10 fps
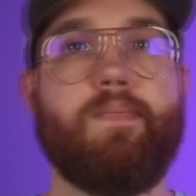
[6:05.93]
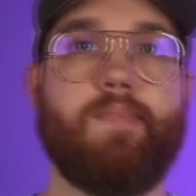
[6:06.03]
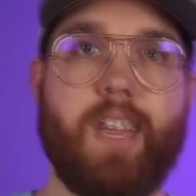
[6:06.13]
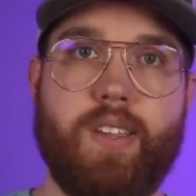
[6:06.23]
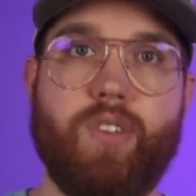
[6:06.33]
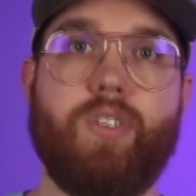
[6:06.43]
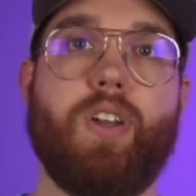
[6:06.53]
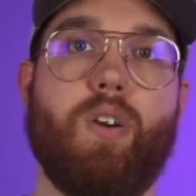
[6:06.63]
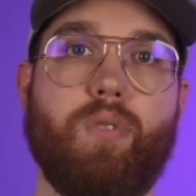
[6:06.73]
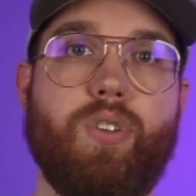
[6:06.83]
Then
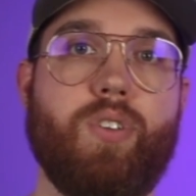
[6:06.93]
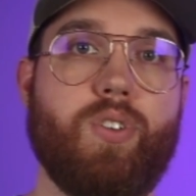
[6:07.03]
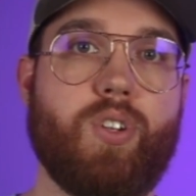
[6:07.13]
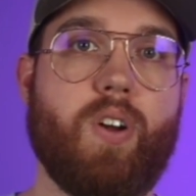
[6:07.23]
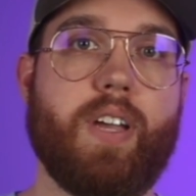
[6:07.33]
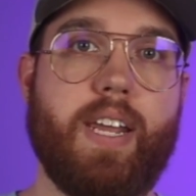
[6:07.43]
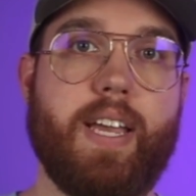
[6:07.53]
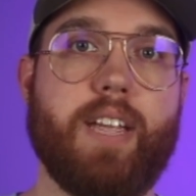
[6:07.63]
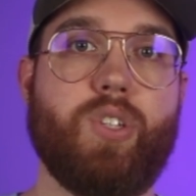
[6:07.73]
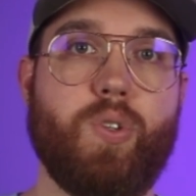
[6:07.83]
you start getting
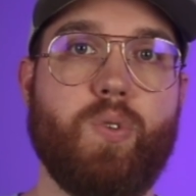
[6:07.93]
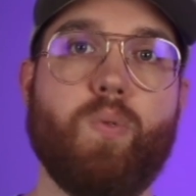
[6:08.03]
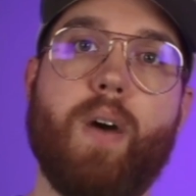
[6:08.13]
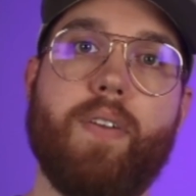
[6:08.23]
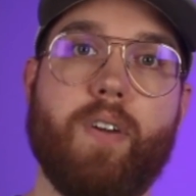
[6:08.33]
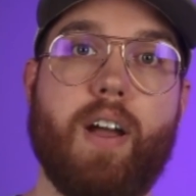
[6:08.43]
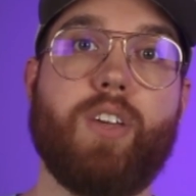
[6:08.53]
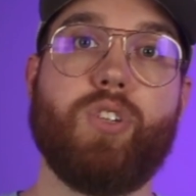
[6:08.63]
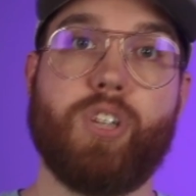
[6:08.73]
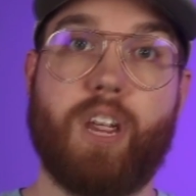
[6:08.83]
into whether or not
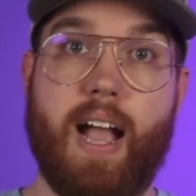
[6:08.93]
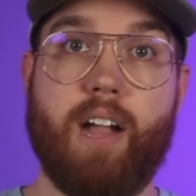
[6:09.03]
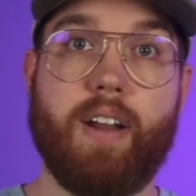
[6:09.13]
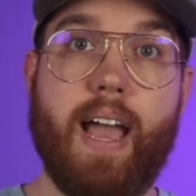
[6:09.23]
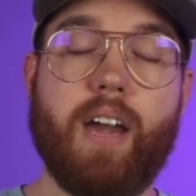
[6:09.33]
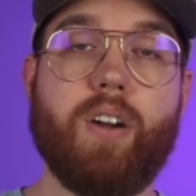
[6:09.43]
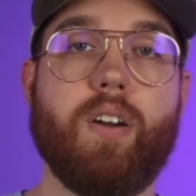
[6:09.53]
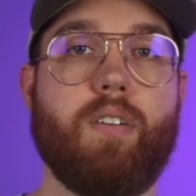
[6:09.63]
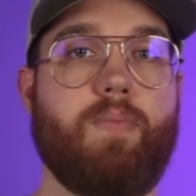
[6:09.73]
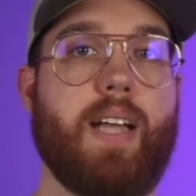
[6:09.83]
you should hire an
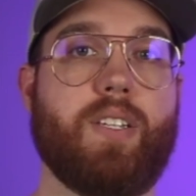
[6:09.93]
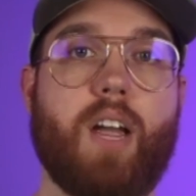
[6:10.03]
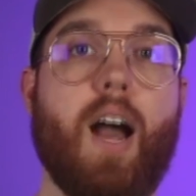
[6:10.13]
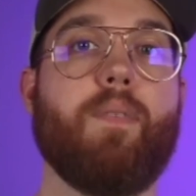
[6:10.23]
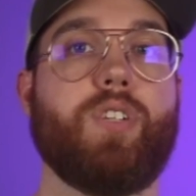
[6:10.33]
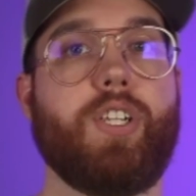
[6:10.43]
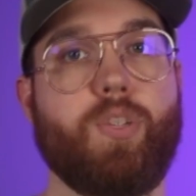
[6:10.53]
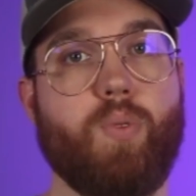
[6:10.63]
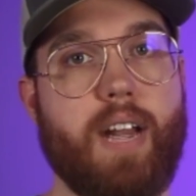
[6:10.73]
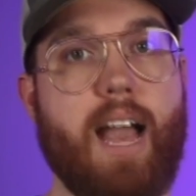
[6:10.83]
editor. That's a conversation
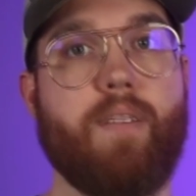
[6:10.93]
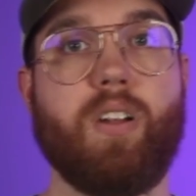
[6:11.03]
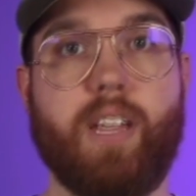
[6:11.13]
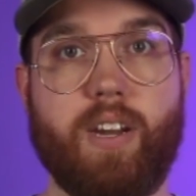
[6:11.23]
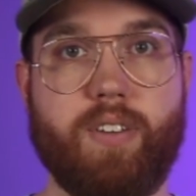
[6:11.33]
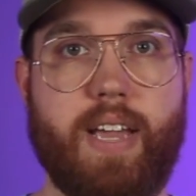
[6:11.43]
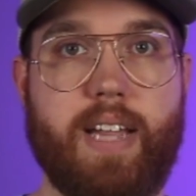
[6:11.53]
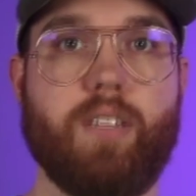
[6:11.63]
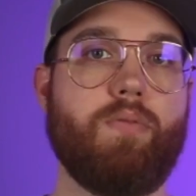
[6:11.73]
we're going to have at a later date.